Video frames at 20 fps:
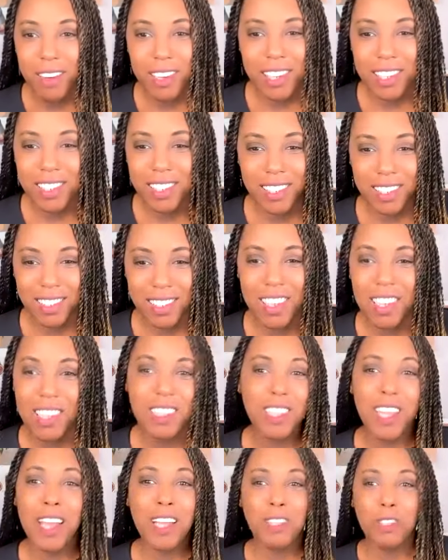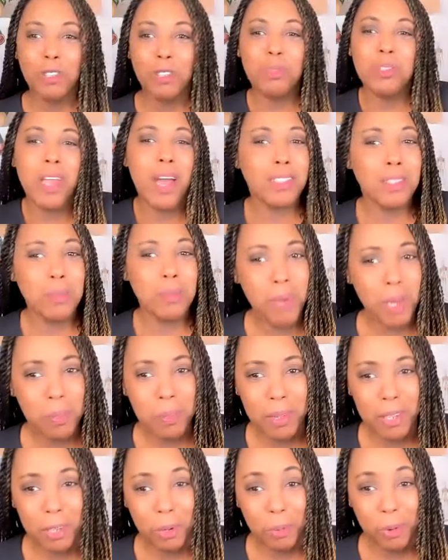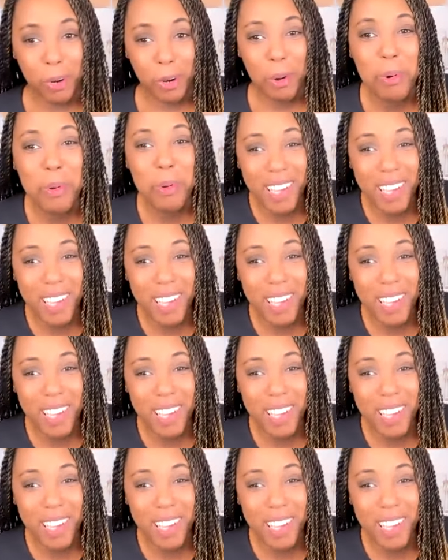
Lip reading: because it's like 2,000 people in the room.